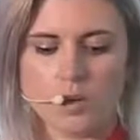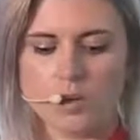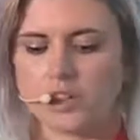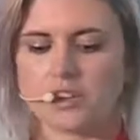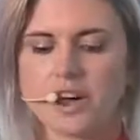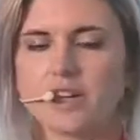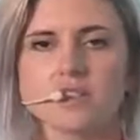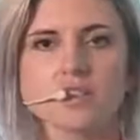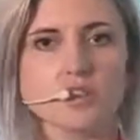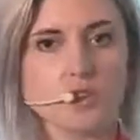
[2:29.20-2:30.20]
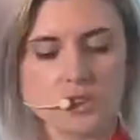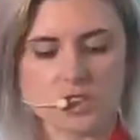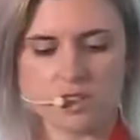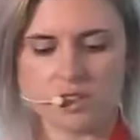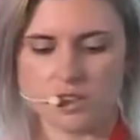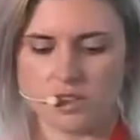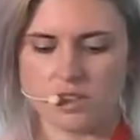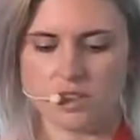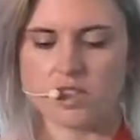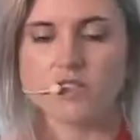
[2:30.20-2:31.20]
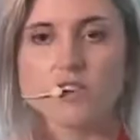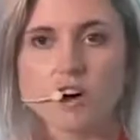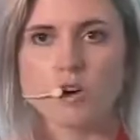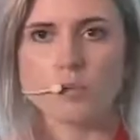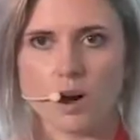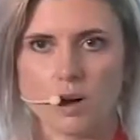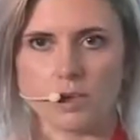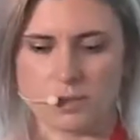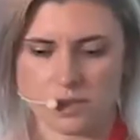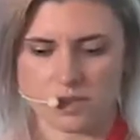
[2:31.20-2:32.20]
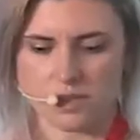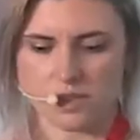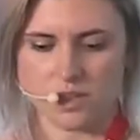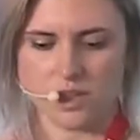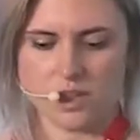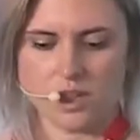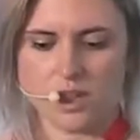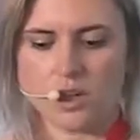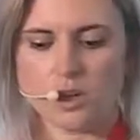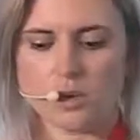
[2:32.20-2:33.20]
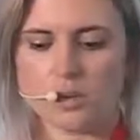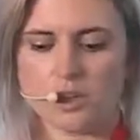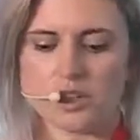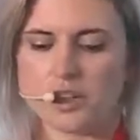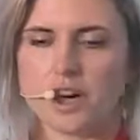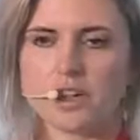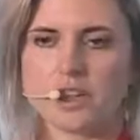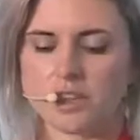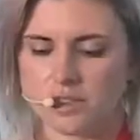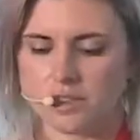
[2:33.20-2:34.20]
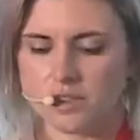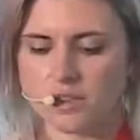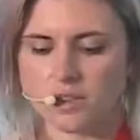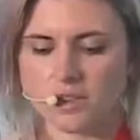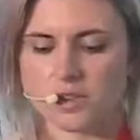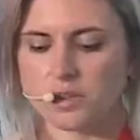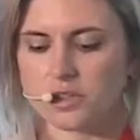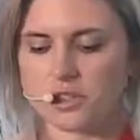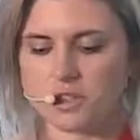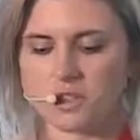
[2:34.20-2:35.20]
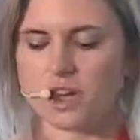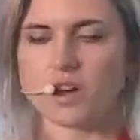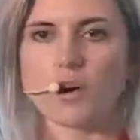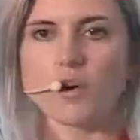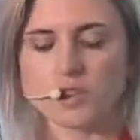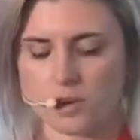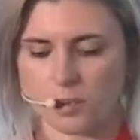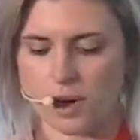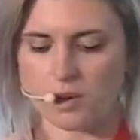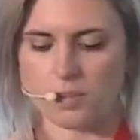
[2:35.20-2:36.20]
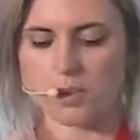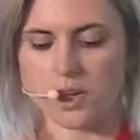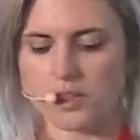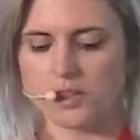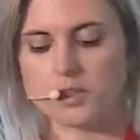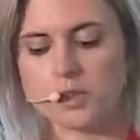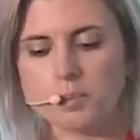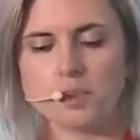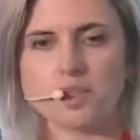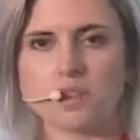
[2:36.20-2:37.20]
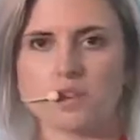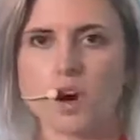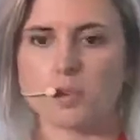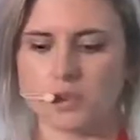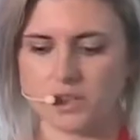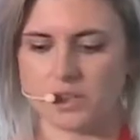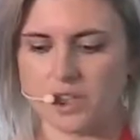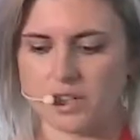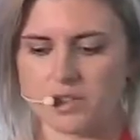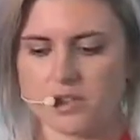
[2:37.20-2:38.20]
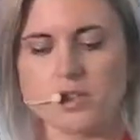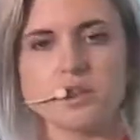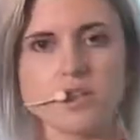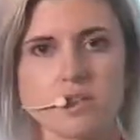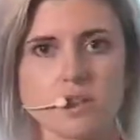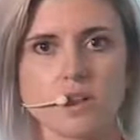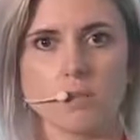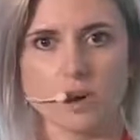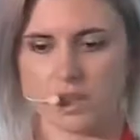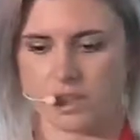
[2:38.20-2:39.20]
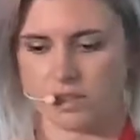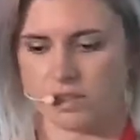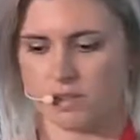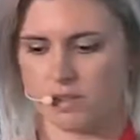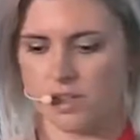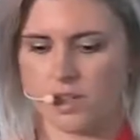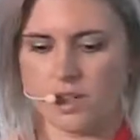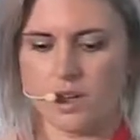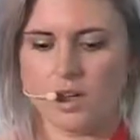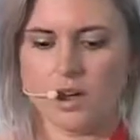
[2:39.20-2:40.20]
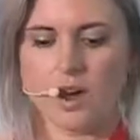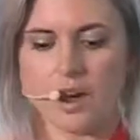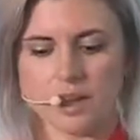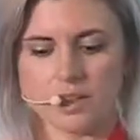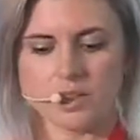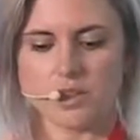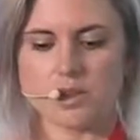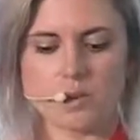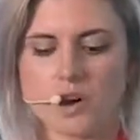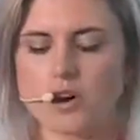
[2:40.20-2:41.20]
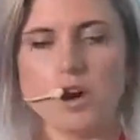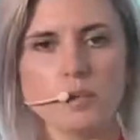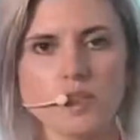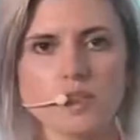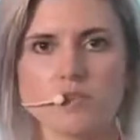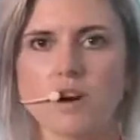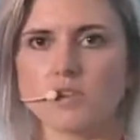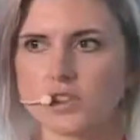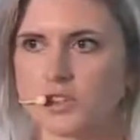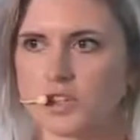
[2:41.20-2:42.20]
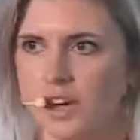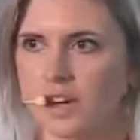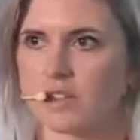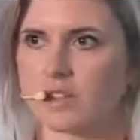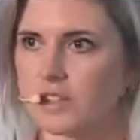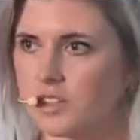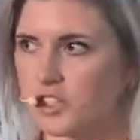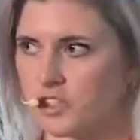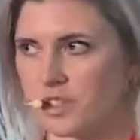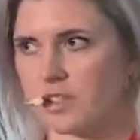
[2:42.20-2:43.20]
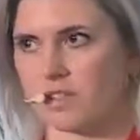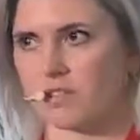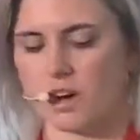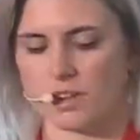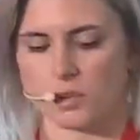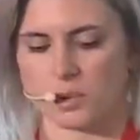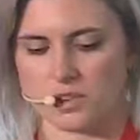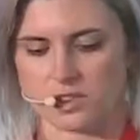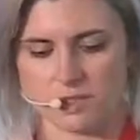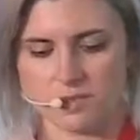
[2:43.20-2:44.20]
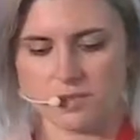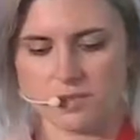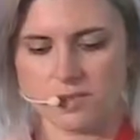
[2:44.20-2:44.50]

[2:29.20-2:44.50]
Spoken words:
We're creating solutions to difficult problems. We're creating solutions that can also bring new business opportunities to existing markets. And we are hoping to revolutionize industries around the world.